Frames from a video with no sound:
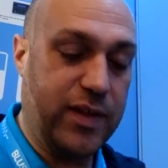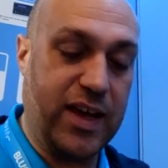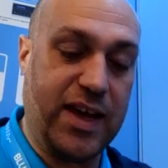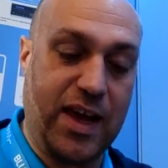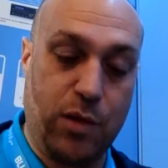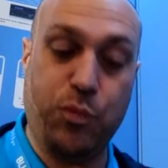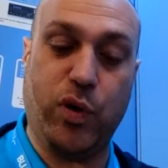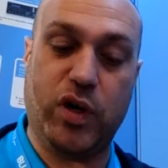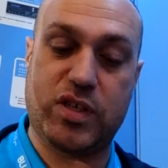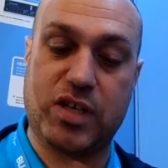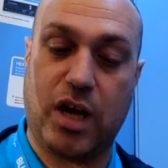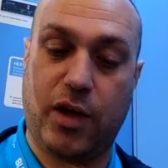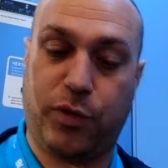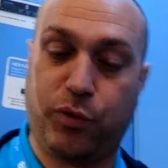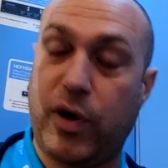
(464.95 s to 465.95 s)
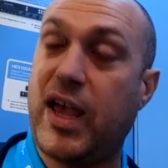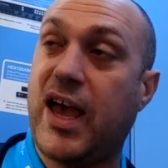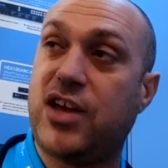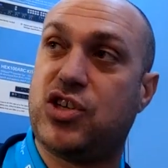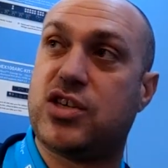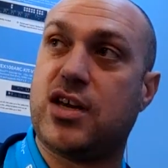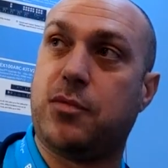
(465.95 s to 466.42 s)
The inputs are 3
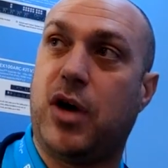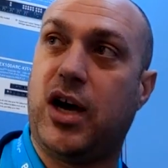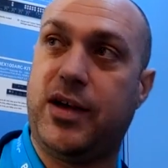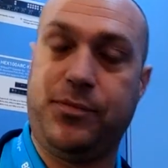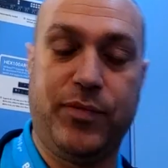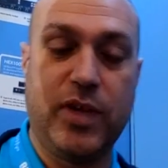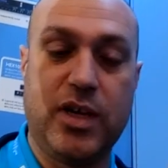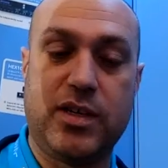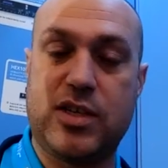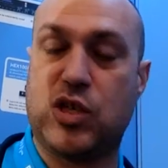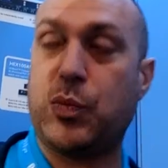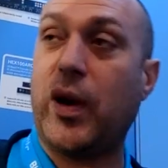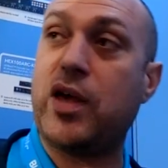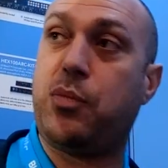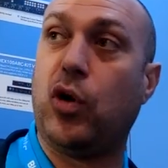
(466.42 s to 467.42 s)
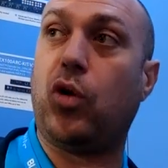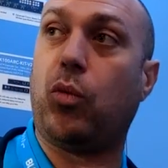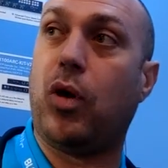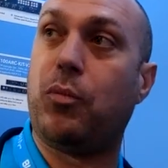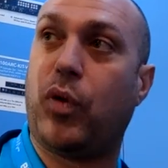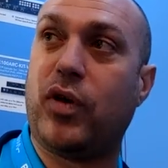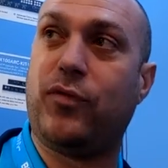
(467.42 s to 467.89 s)
HDMI,
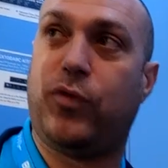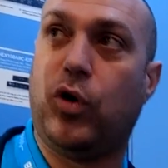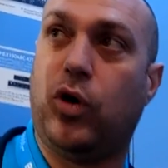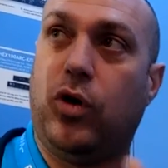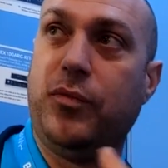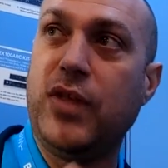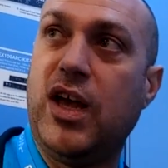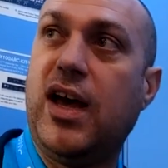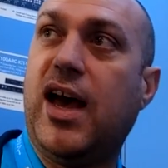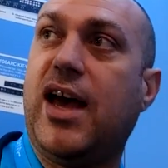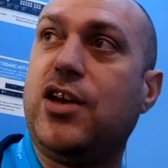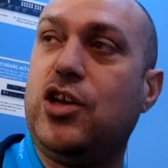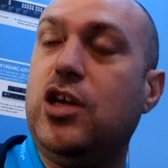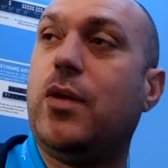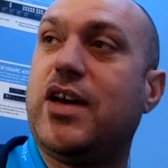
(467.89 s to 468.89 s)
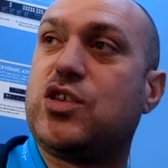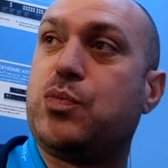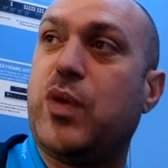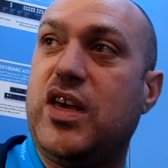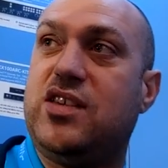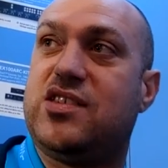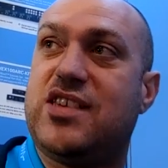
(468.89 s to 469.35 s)
DisplayPort 1.4 and
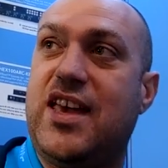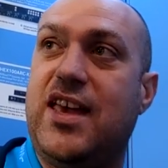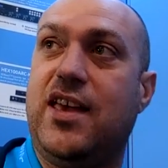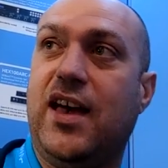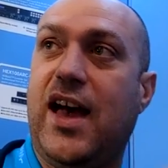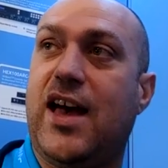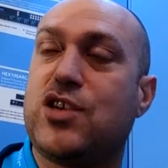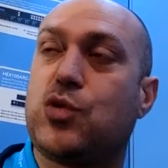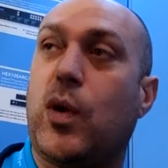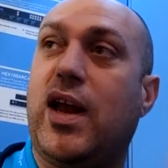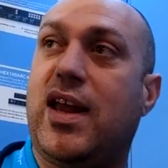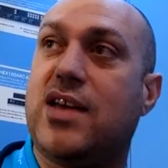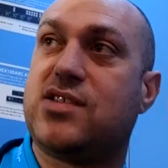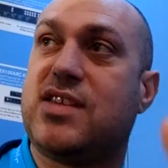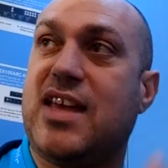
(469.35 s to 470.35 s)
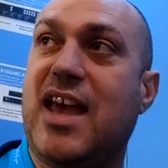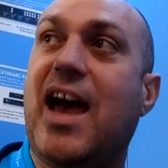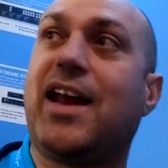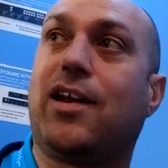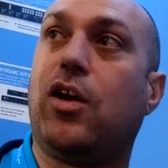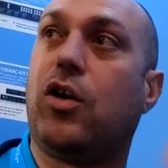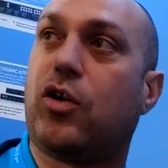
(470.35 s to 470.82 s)
USB-C, as well as the
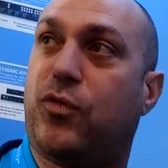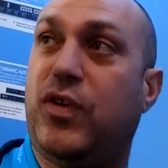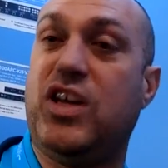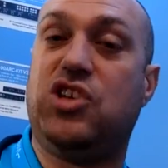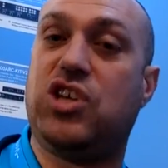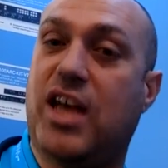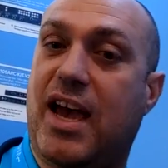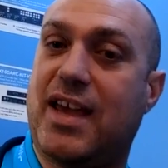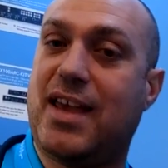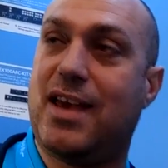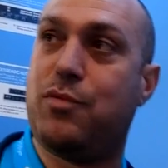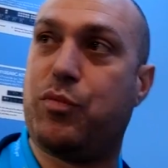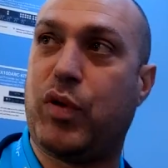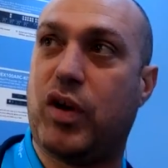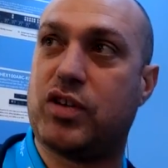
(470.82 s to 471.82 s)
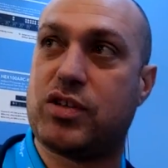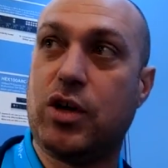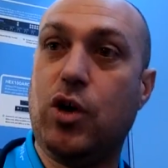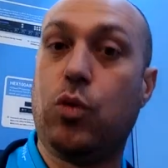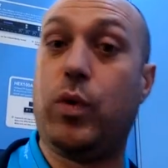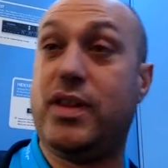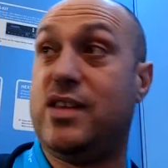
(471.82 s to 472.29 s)
analog VGA input
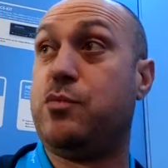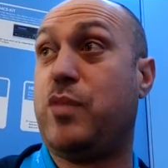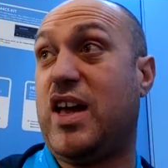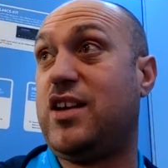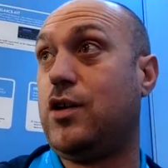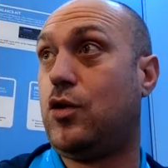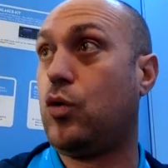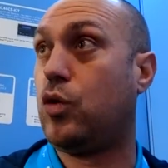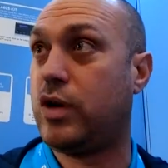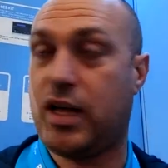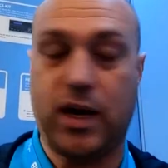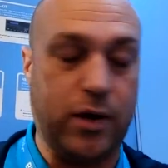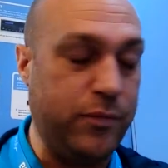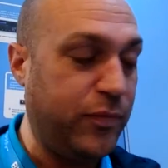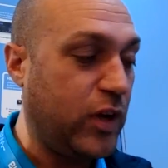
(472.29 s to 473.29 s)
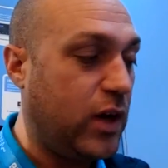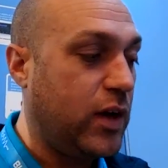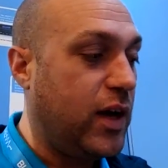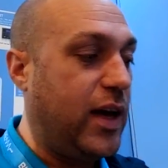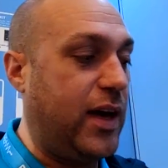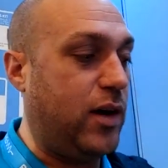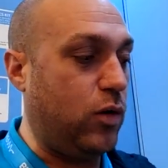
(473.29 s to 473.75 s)
with embedded audio.
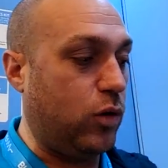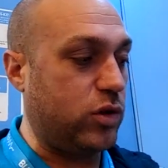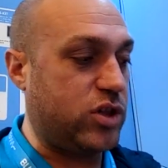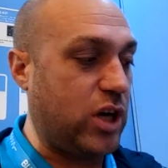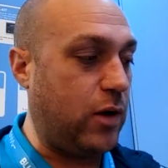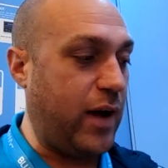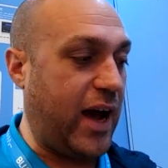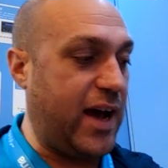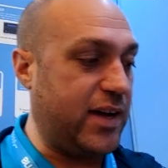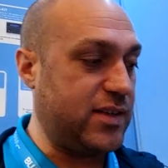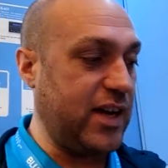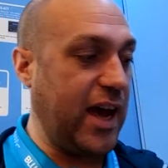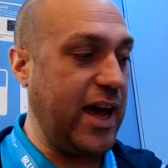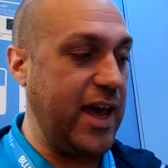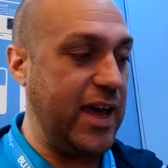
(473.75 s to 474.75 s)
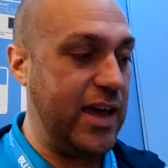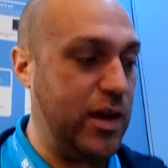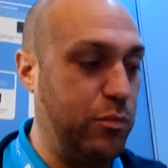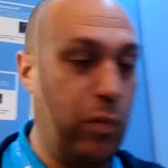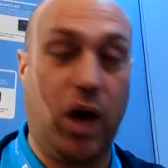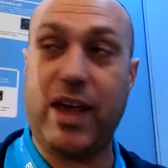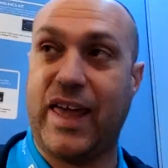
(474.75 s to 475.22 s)
It also has
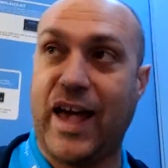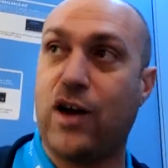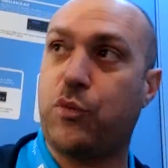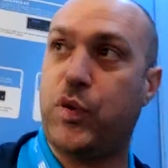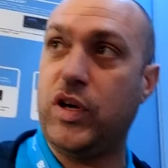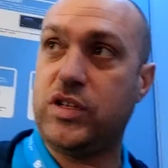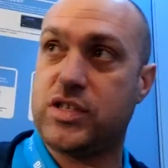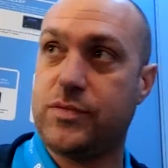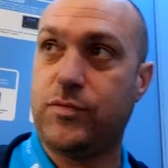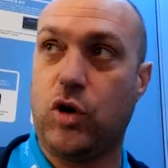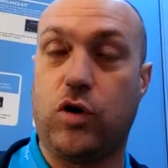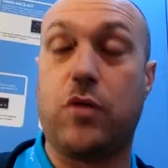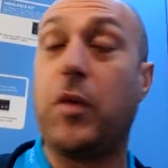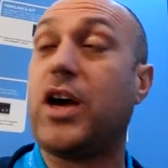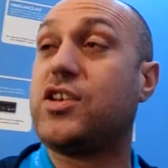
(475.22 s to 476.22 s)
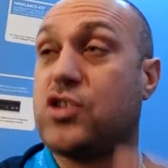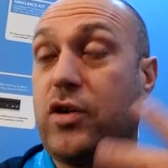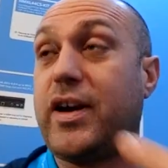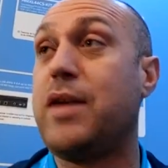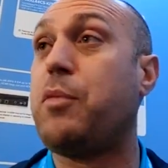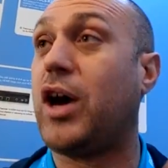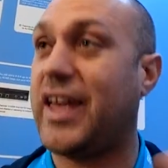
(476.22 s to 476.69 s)
a mic output, or mic
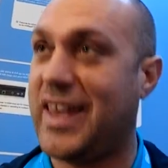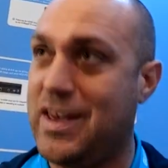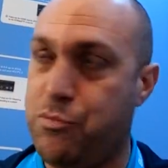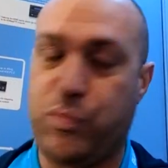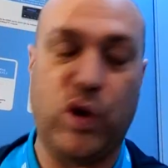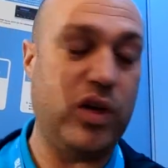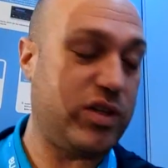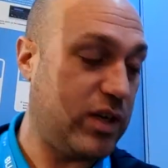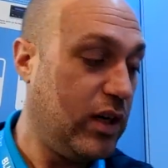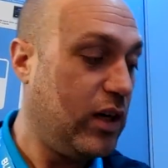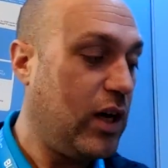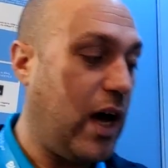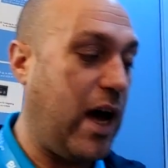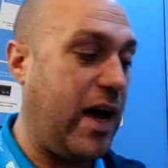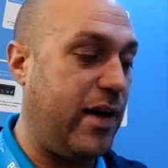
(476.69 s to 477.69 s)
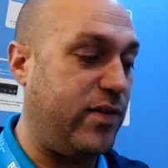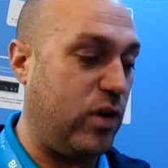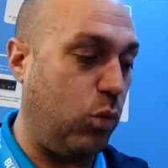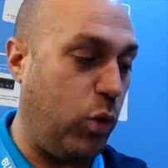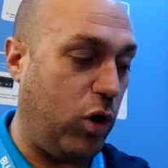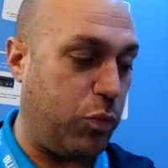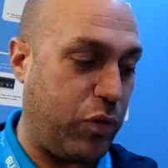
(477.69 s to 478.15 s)
input,
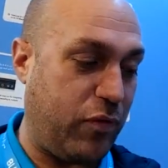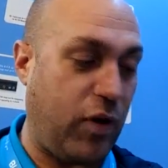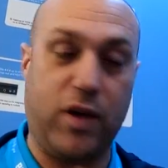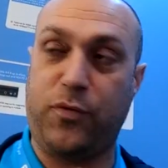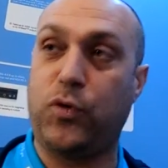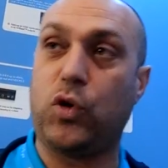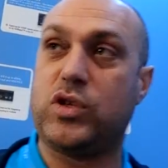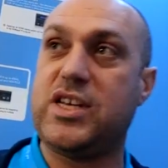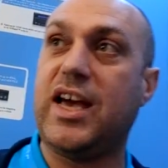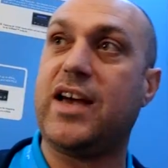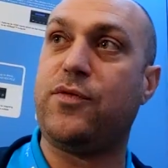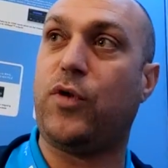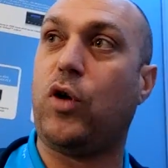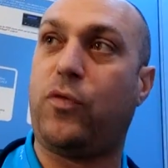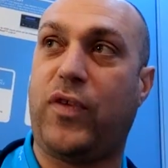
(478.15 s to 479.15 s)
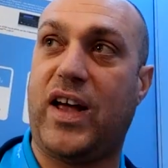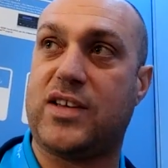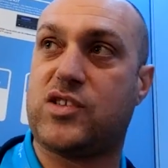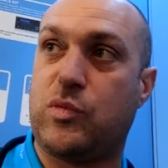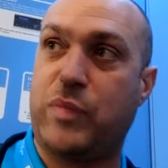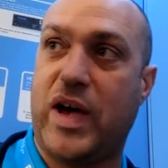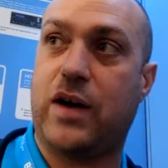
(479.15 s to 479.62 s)
that will provide 48 volt
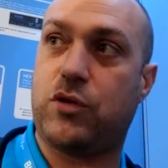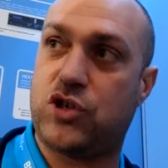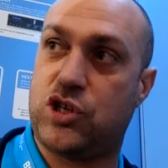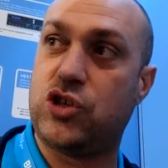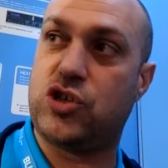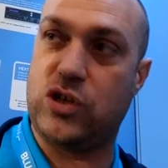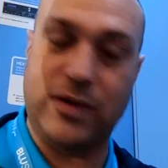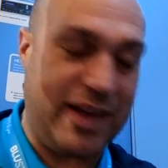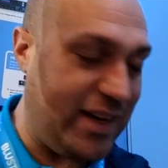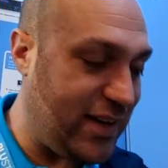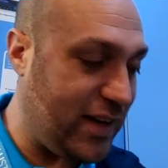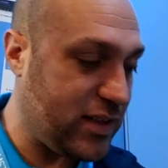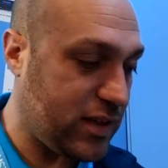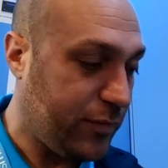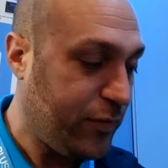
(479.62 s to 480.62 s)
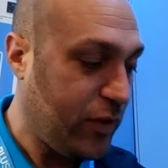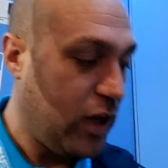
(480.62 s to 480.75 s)
phantom power should you need it.